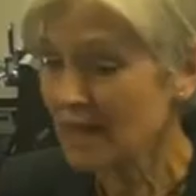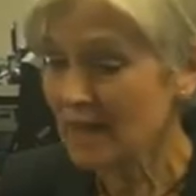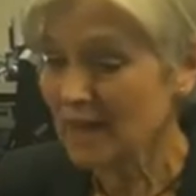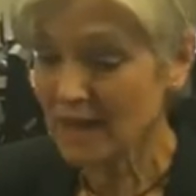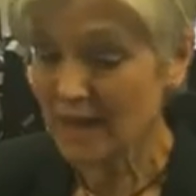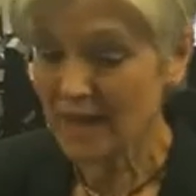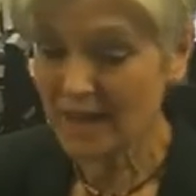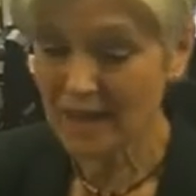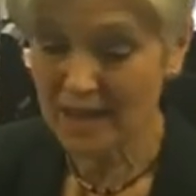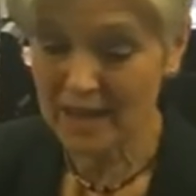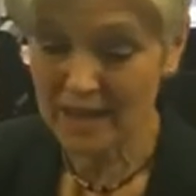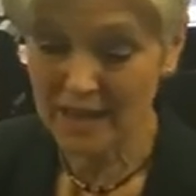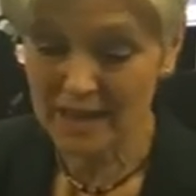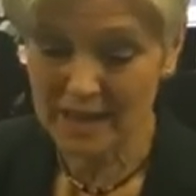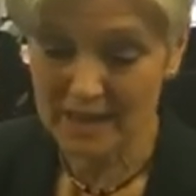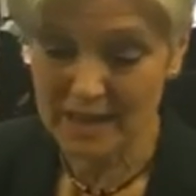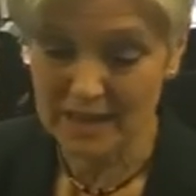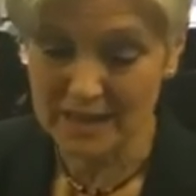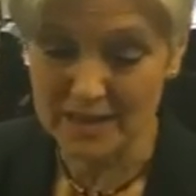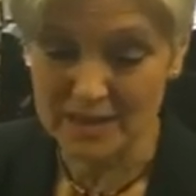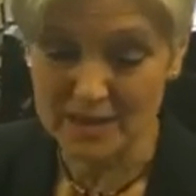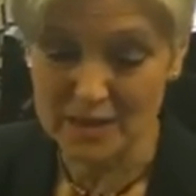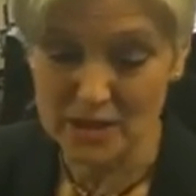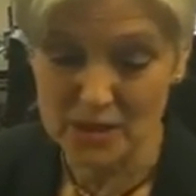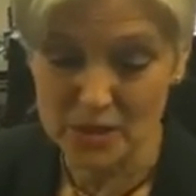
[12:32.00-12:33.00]

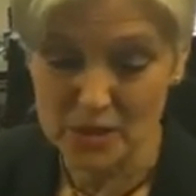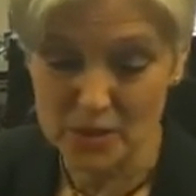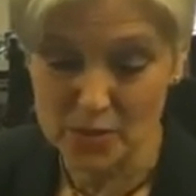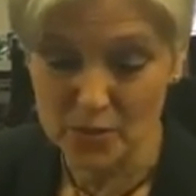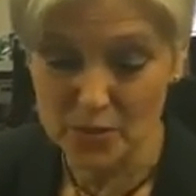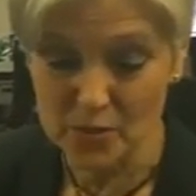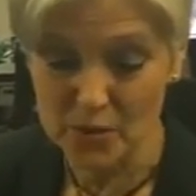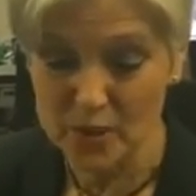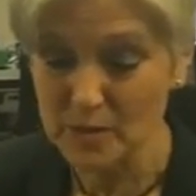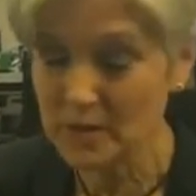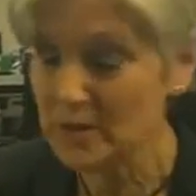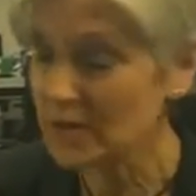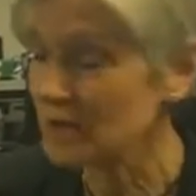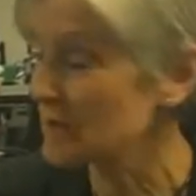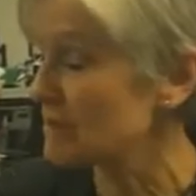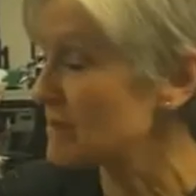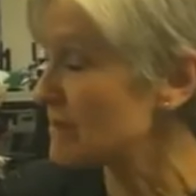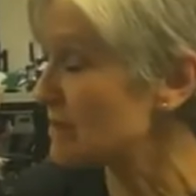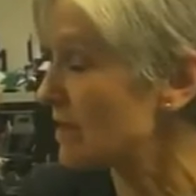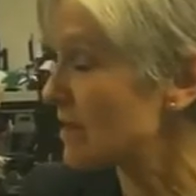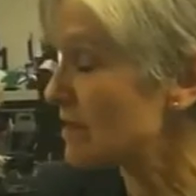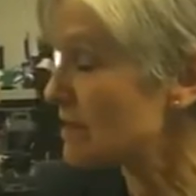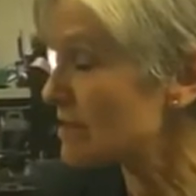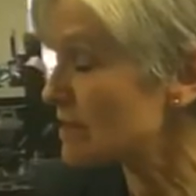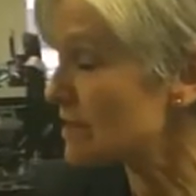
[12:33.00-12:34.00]
criminal
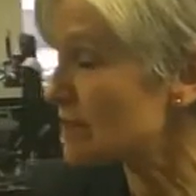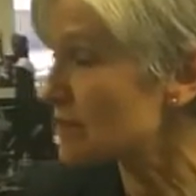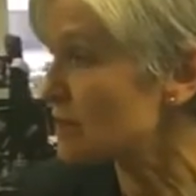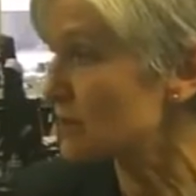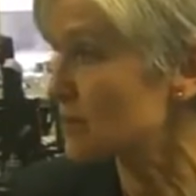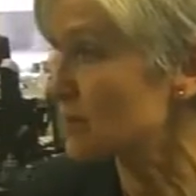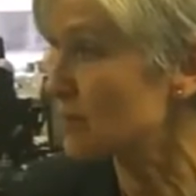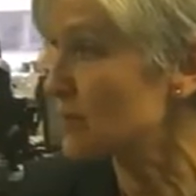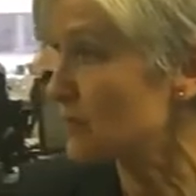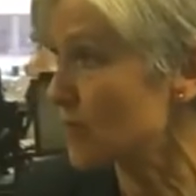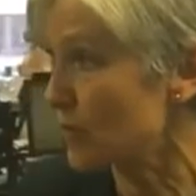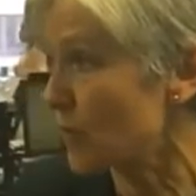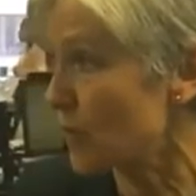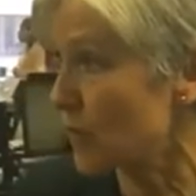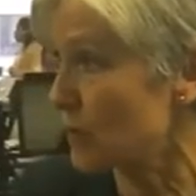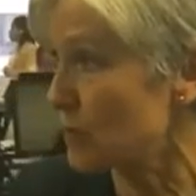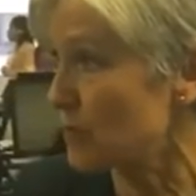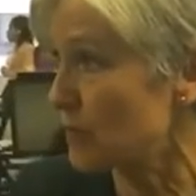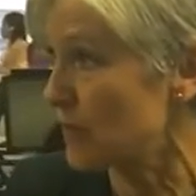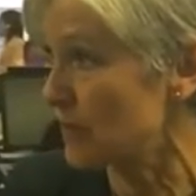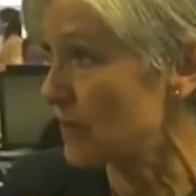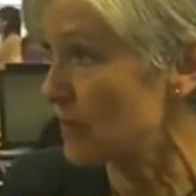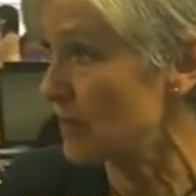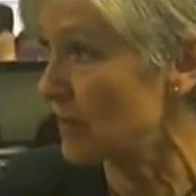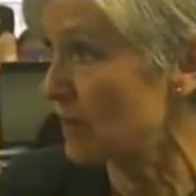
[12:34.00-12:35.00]
justice reform
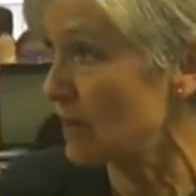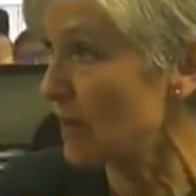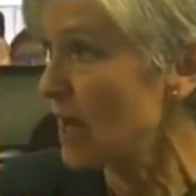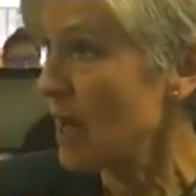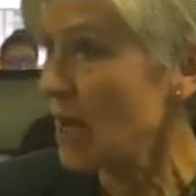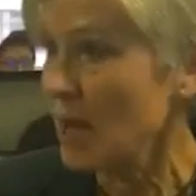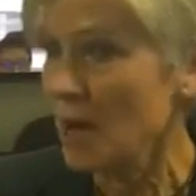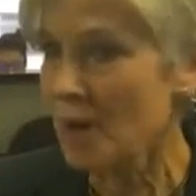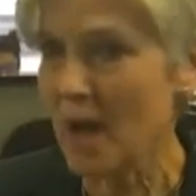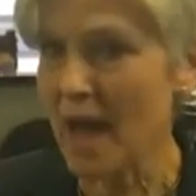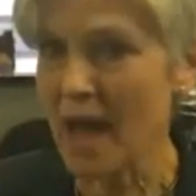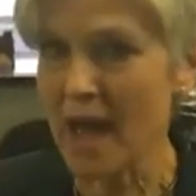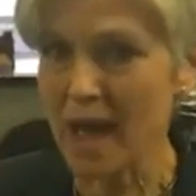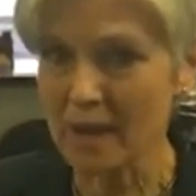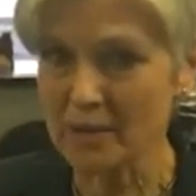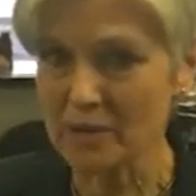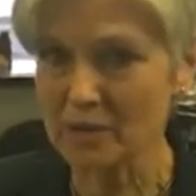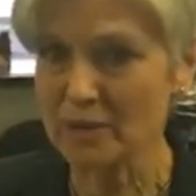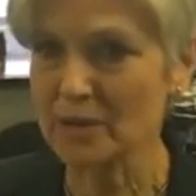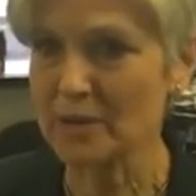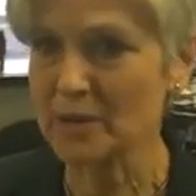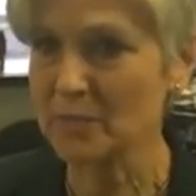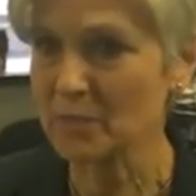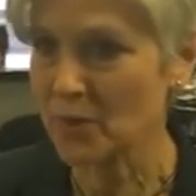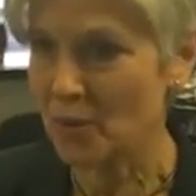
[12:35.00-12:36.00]
bill
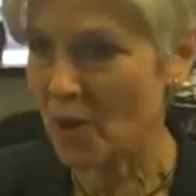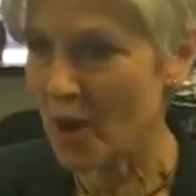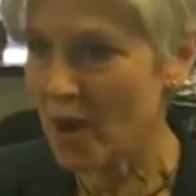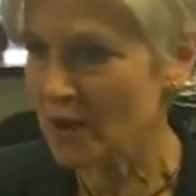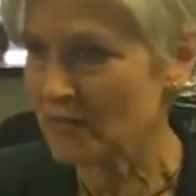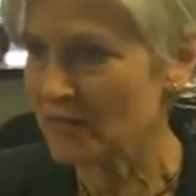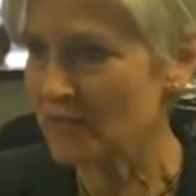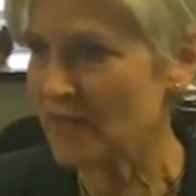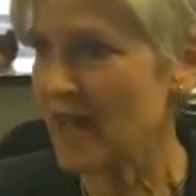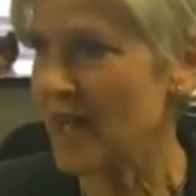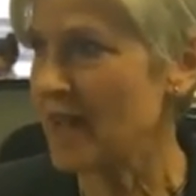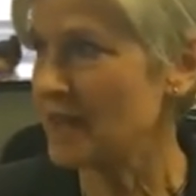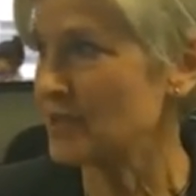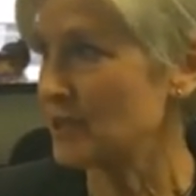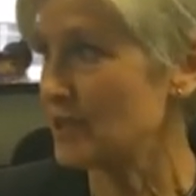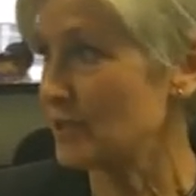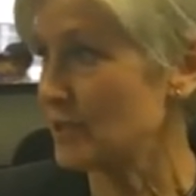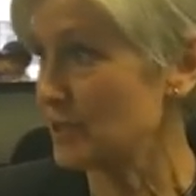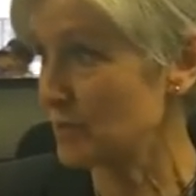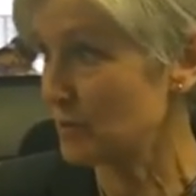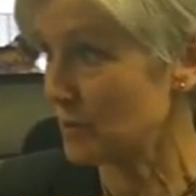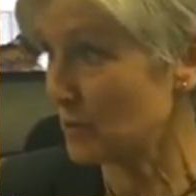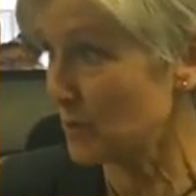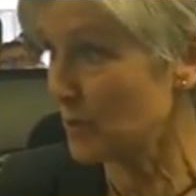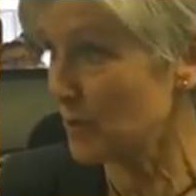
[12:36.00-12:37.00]
actually brought
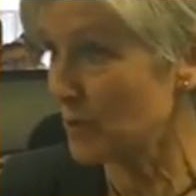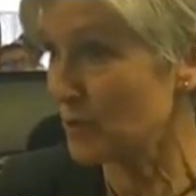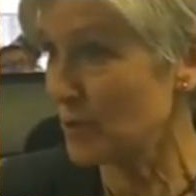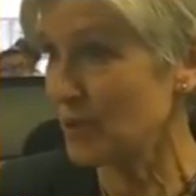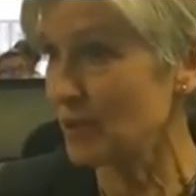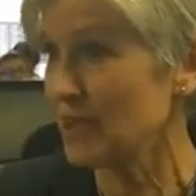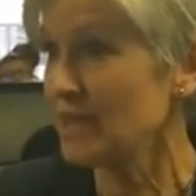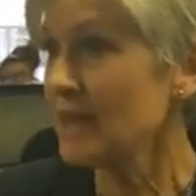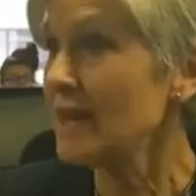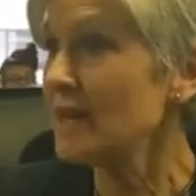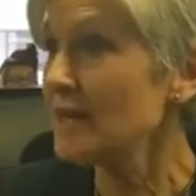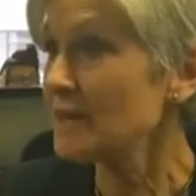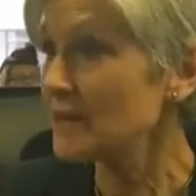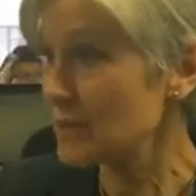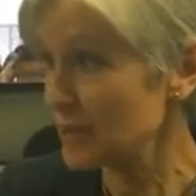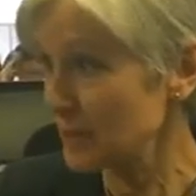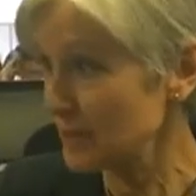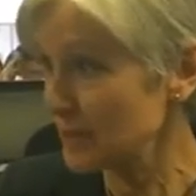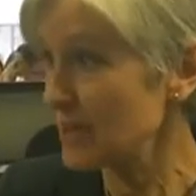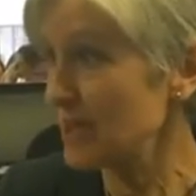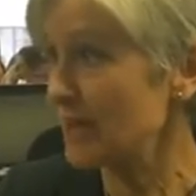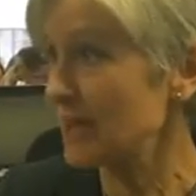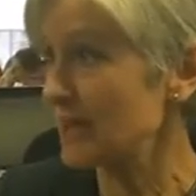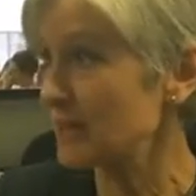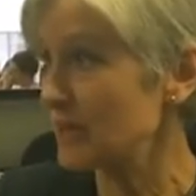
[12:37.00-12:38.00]
fascist rule to
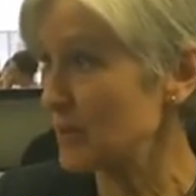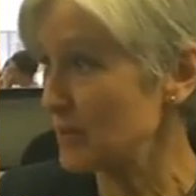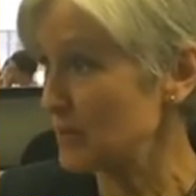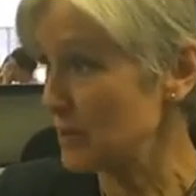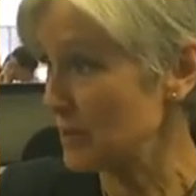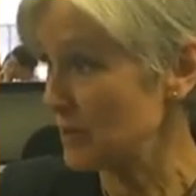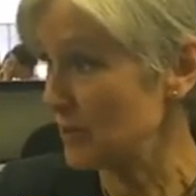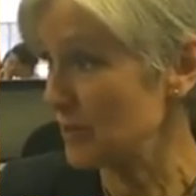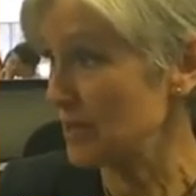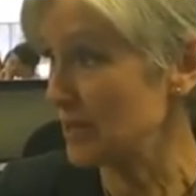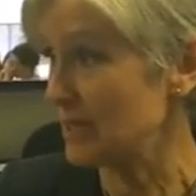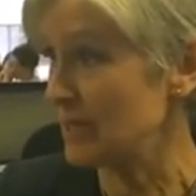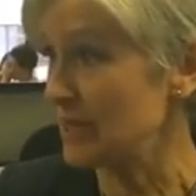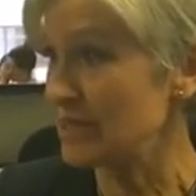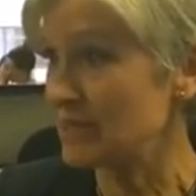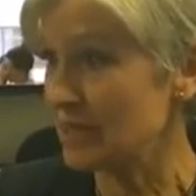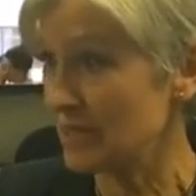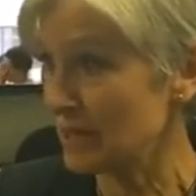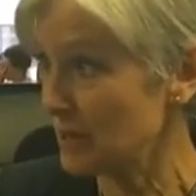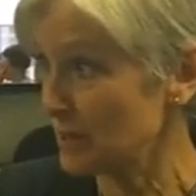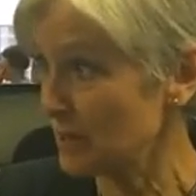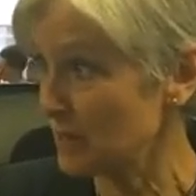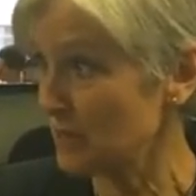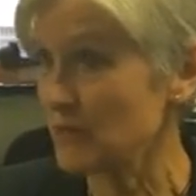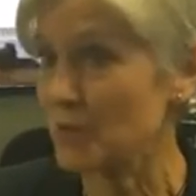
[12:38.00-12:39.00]
their communities
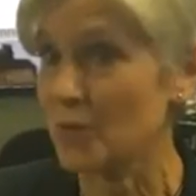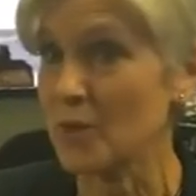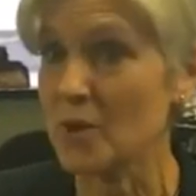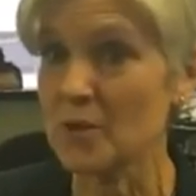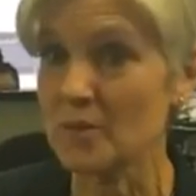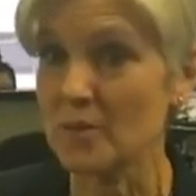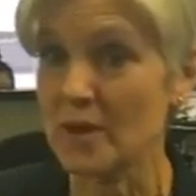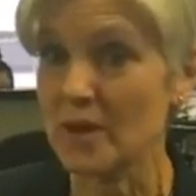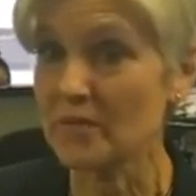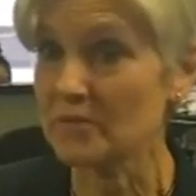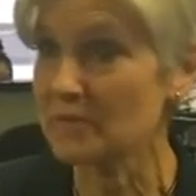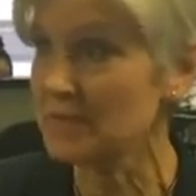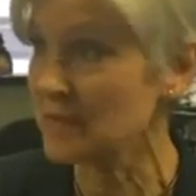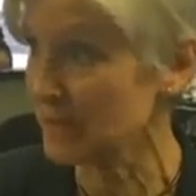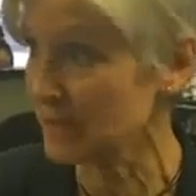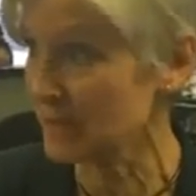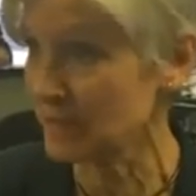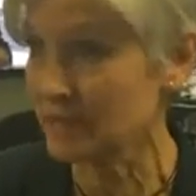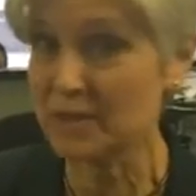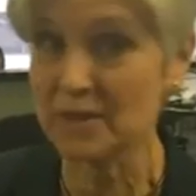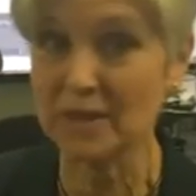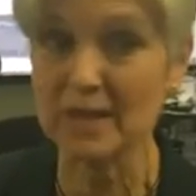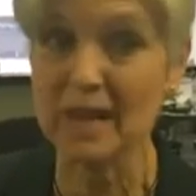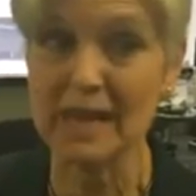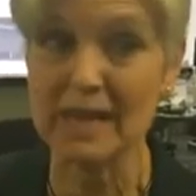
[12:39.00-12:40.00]
in the form of
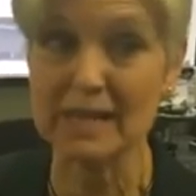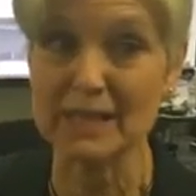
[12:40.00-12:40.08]
militarized